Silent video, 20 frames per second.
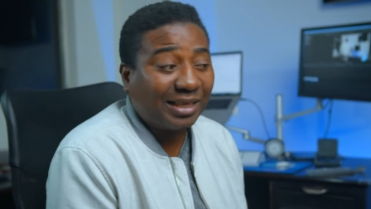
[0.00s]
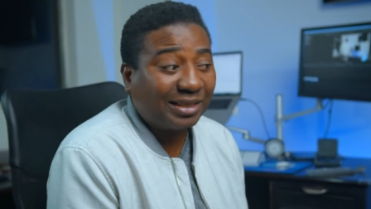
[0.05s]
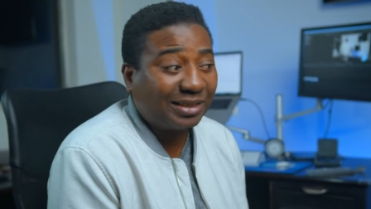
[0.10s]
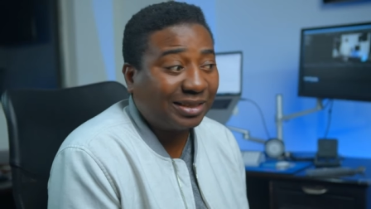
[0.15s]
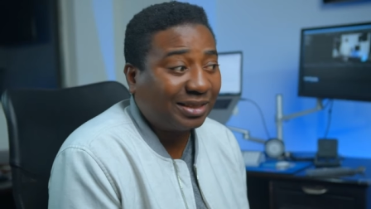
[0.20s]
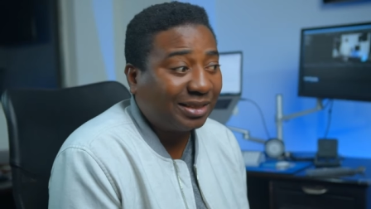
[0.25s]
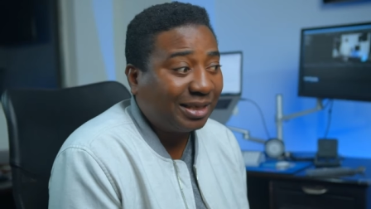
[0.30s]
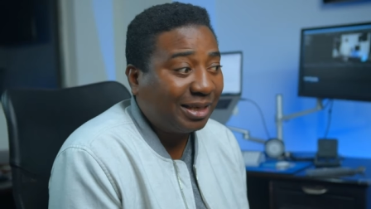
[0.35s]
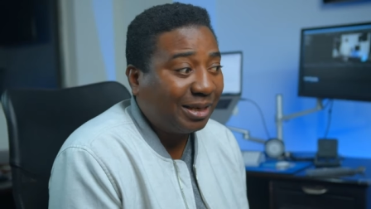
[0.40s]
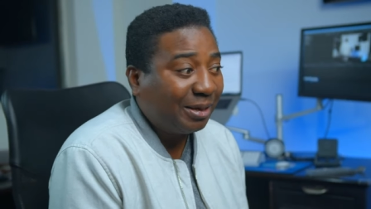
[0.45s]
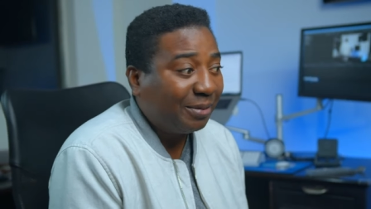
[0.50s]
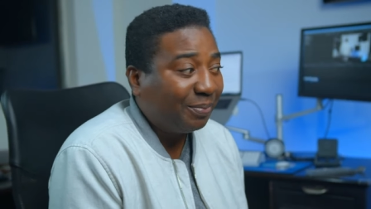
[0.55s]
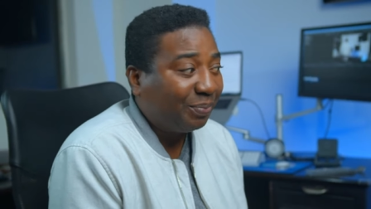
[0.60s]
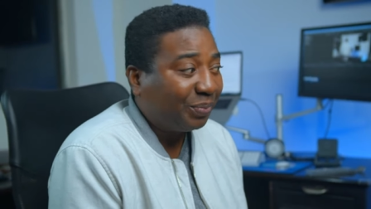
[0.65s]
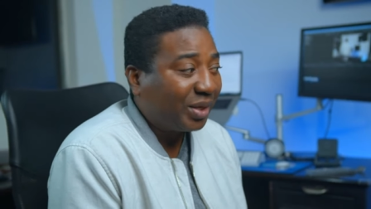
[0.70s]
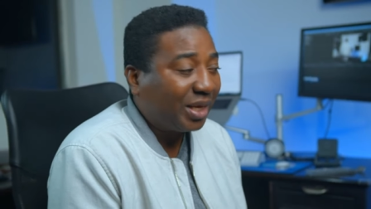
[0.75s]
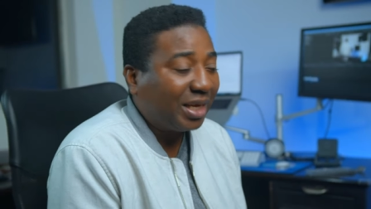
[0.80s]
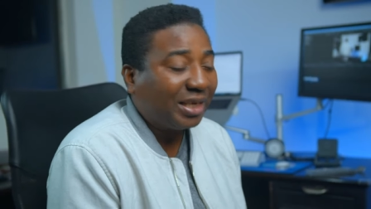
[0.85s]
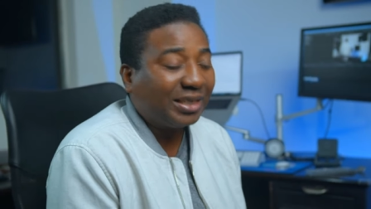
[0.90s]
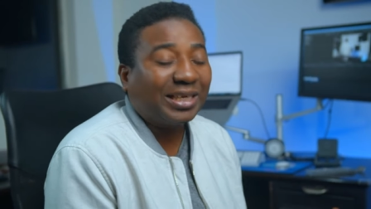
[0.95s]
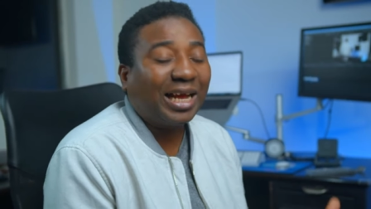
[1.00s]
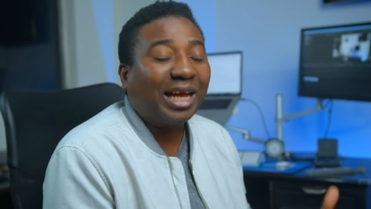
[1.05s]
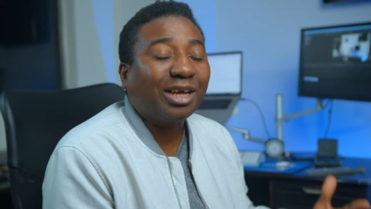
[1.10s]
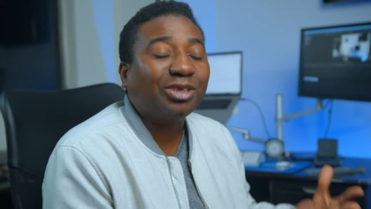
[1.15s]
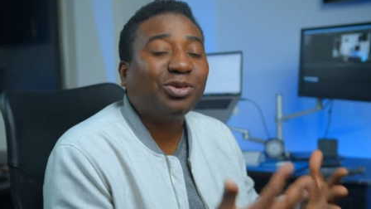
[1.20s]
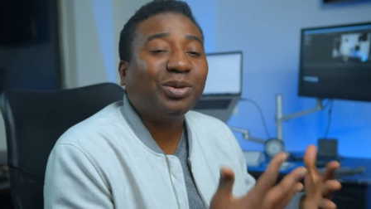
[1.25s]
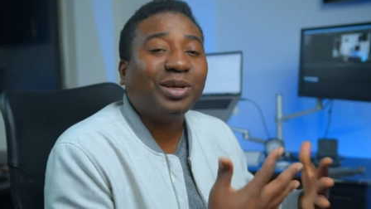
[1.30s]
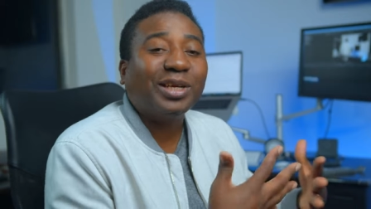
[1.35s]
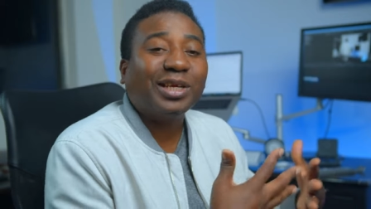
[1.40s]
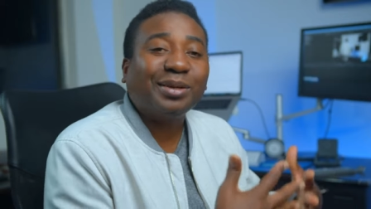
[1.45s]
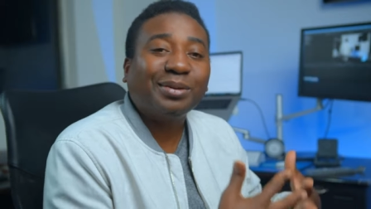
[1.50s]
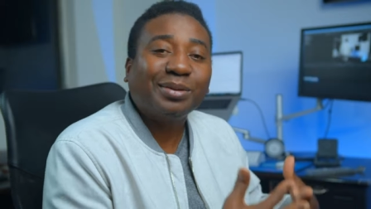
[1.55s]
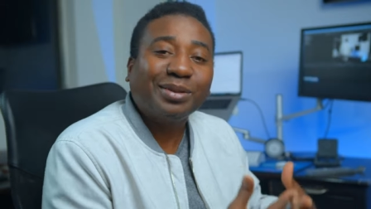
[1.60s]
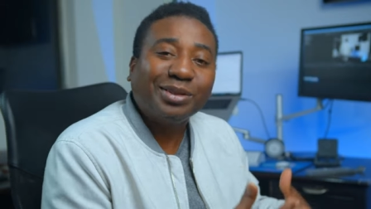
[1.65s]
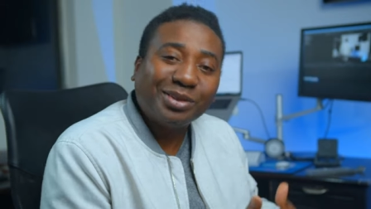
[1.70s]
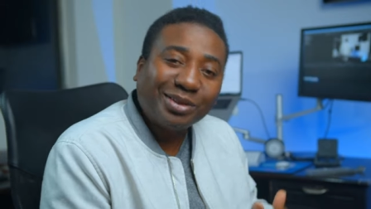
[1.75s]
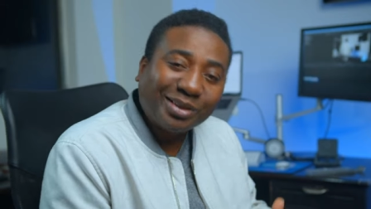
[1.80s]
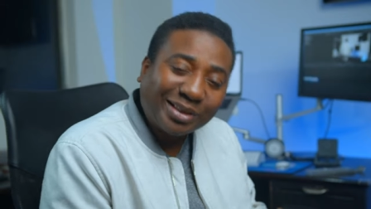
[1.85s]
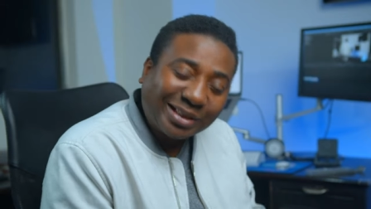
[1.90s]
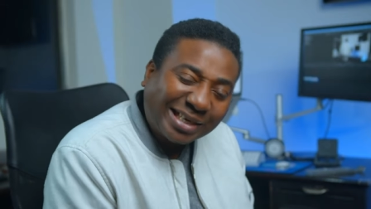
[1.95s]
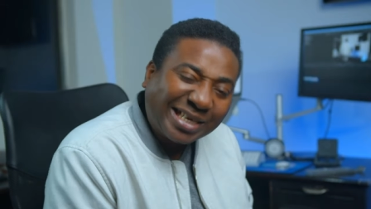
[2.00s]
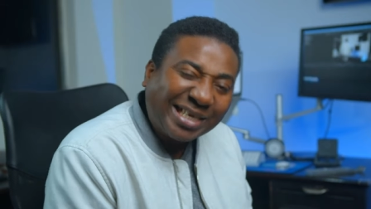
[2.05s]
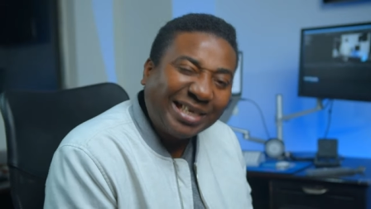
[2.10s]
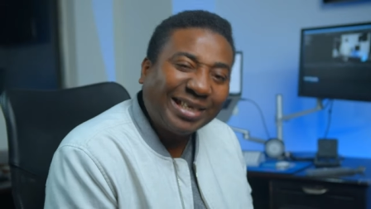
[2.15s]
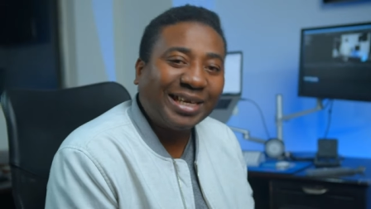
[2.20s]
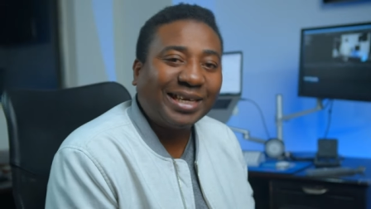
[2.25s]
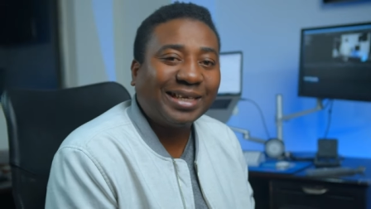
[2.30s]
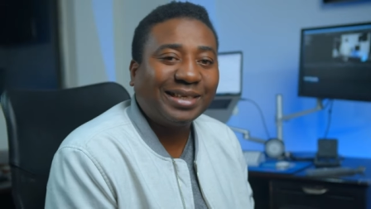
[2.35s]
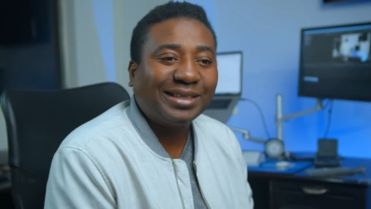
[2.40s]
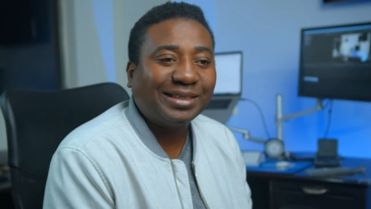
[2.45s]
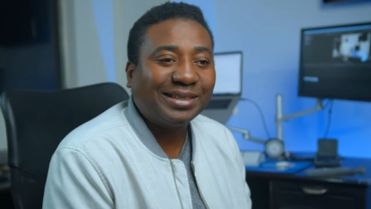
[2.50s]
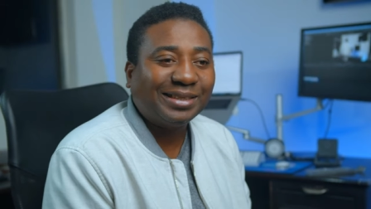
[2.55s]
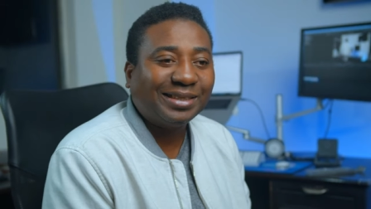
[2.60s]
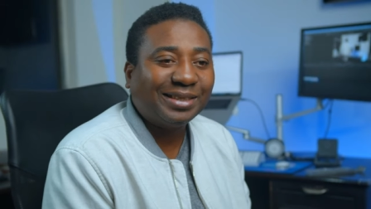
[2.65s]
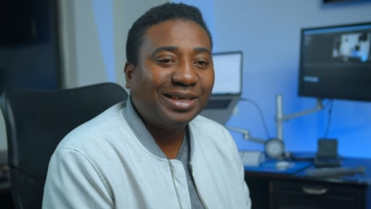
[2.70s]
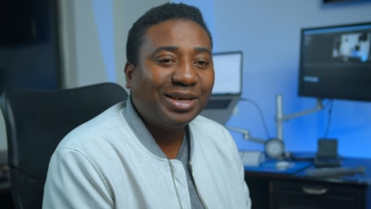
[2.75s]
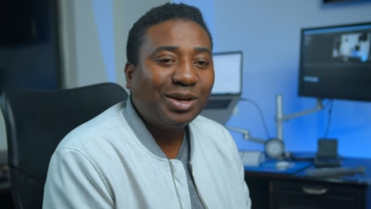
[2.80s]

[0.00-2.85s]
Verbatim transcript: It's, it's actually needed